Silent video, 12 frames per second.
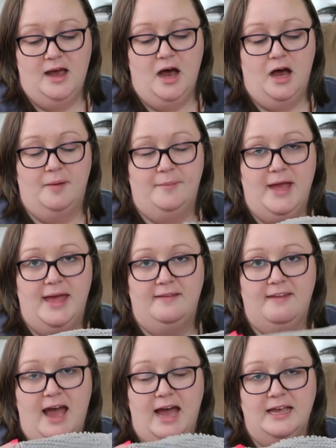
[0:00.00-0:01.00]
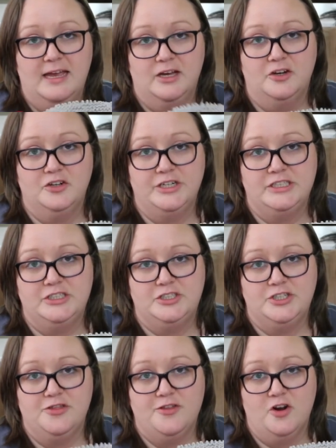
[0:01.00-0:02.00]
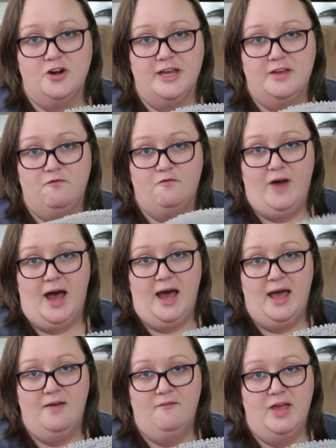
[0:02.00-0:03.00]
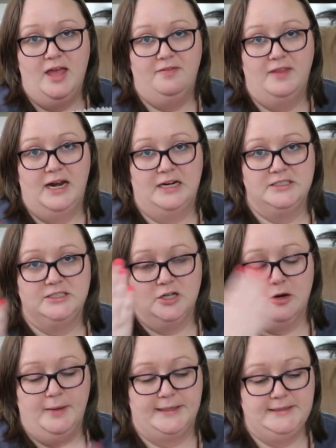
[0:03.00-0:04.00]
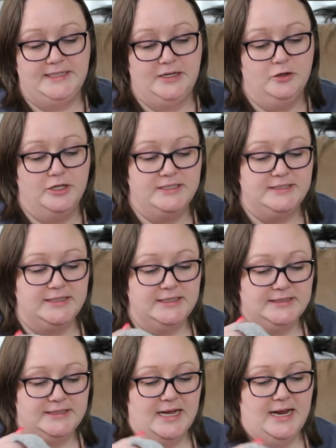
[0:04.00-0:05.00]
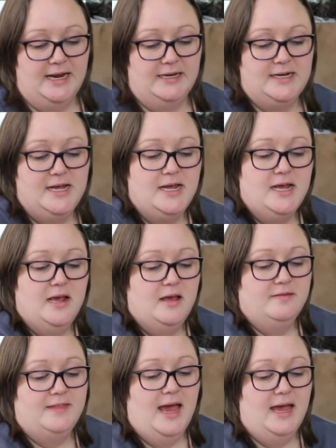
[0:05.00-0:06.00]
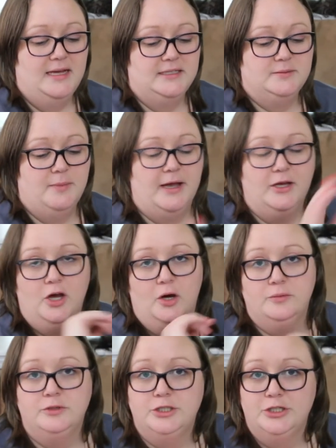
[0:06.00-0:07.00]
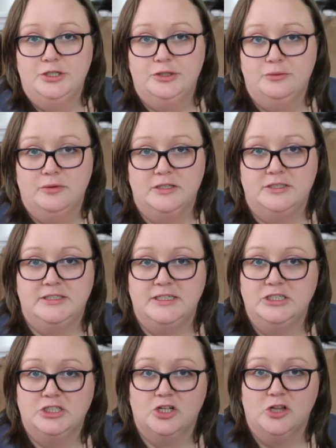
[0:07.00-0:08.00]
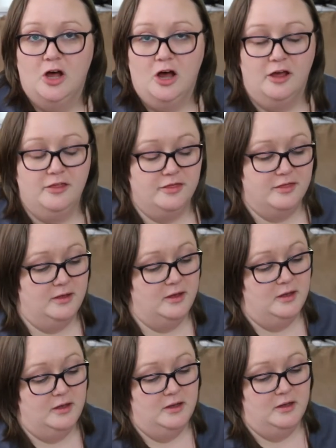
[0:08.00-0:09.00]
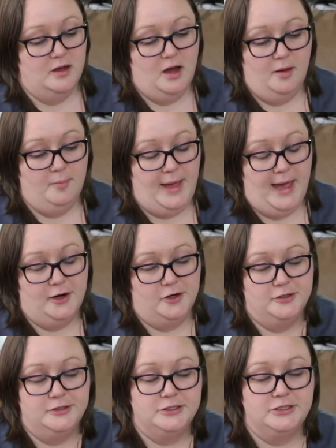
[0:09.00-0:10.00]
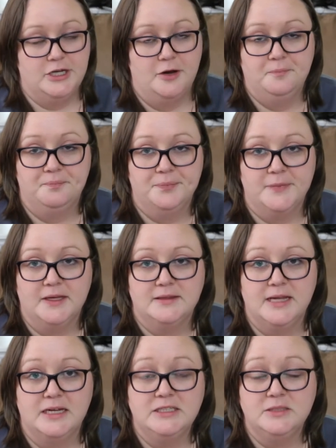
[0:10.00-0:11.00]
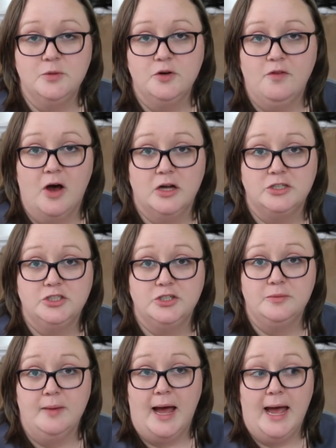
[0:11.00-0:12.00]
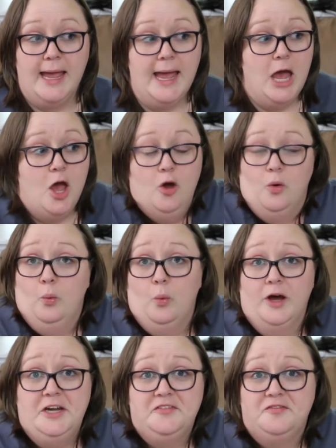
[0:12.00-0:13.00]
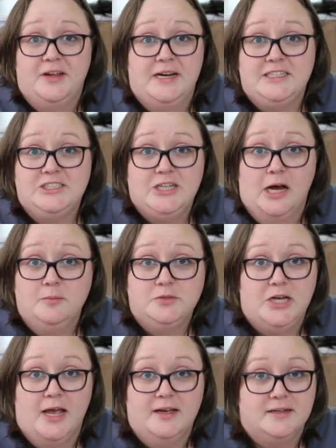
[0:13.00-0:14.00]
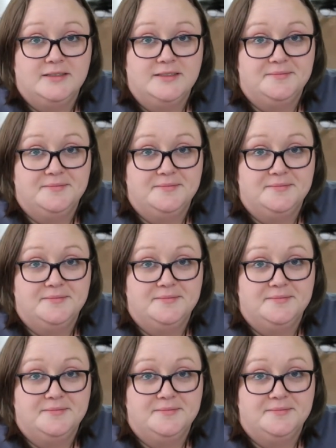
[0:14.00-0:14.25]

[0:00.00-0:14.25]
um, and I increase to 35 and then I start my decreases and that is my go-to dishcloth uh, pattern so let's move on to my one finished object